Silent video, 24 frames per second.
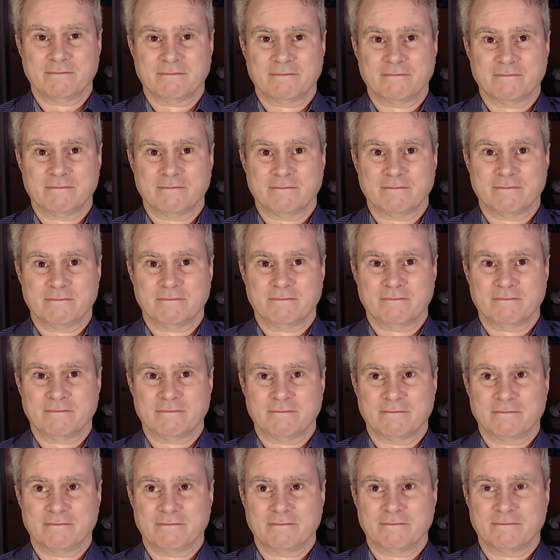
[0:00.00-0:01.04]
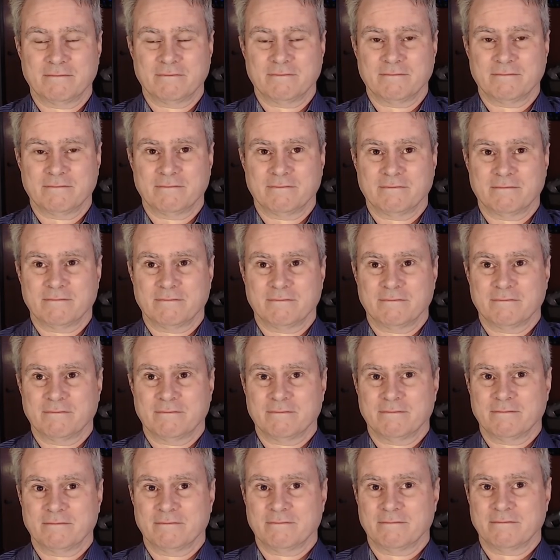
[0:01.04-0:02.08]

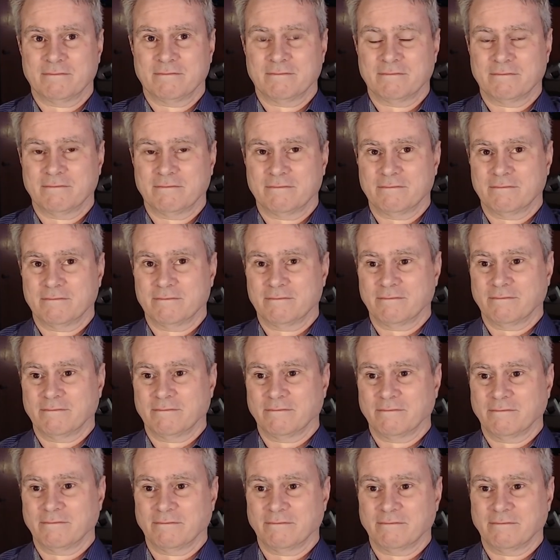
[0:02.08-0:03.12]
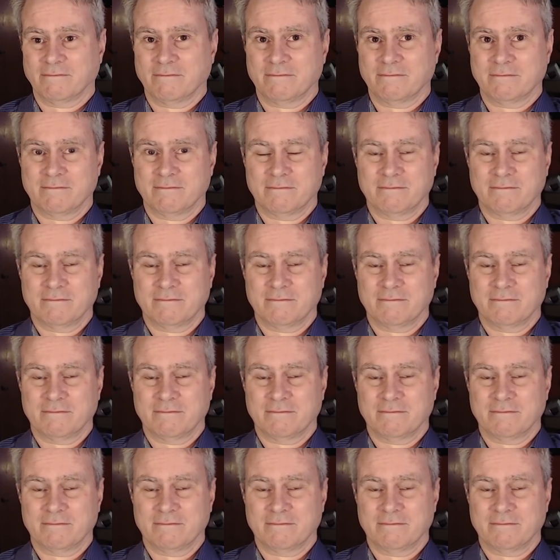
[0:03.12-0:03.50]
No words are spoken by the person on screen.